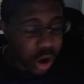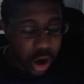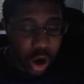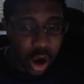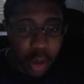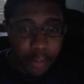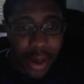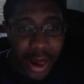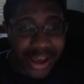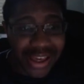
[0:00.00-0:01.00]

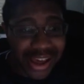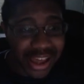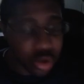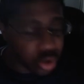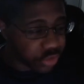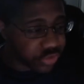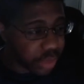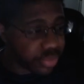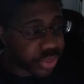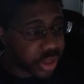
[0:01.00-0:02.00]
I
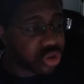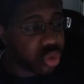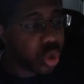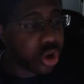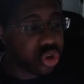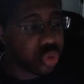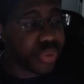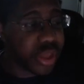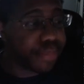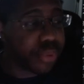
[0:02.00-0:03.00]
same thing to where you
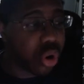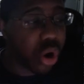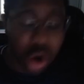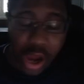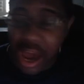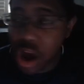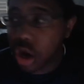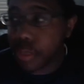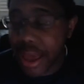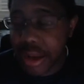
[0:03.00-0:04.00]
people are
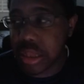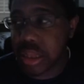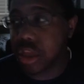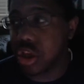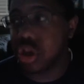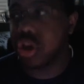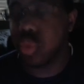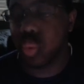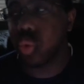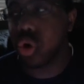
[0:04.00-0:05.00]
automatically
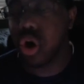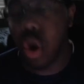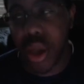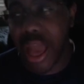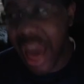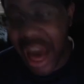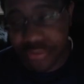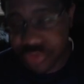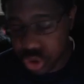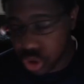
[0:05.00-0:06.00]
were going
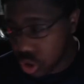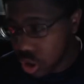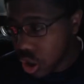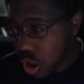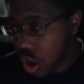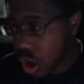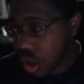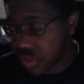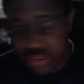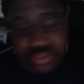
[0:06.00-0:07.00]
after
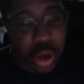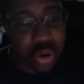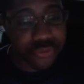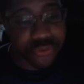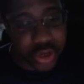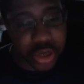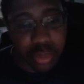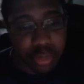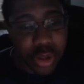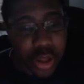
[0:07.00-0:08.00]
the Sound of Freedom,
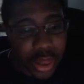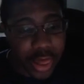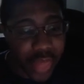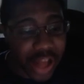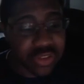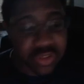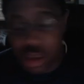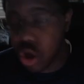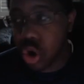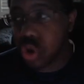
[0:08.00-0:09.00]
and that
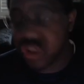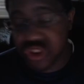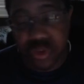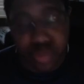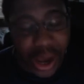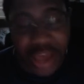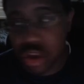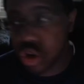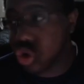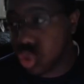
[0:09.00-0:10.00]
still, despite
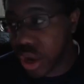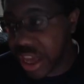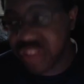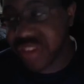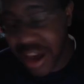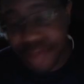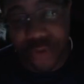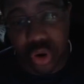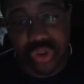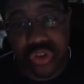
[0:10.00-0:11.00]
your greatest efforts,